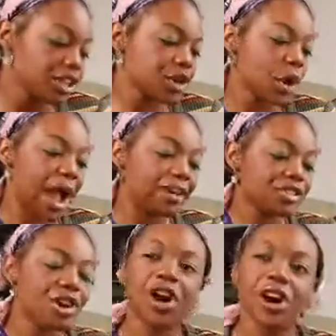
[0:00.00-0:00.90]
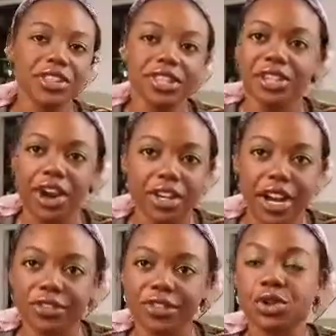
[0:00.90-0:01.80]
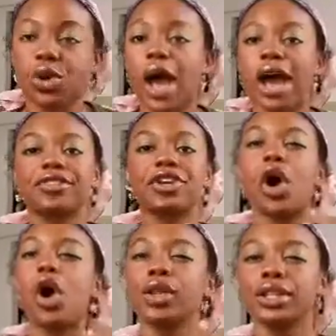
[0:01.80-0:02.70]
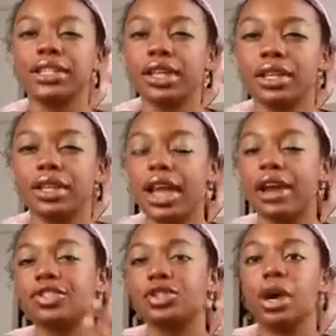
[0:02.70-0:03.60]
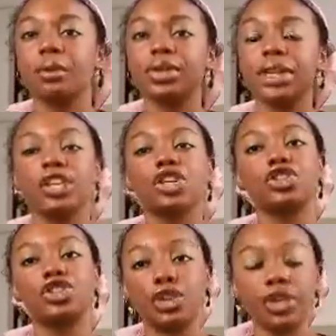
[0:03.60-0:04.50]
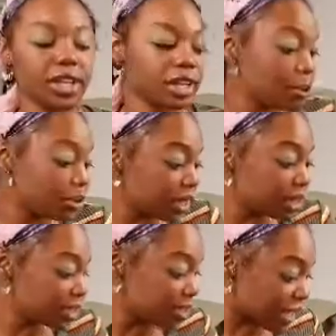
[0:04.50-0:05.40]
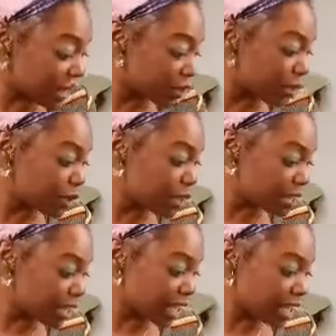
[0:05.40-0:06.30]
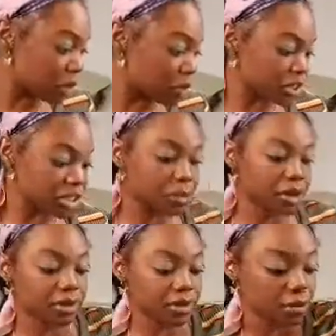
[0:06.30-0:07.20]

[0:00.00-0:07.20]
So after all this dark night of the soul, after all this healing, after you complete your journey, complete the cycle, because that came out with the Spirit of the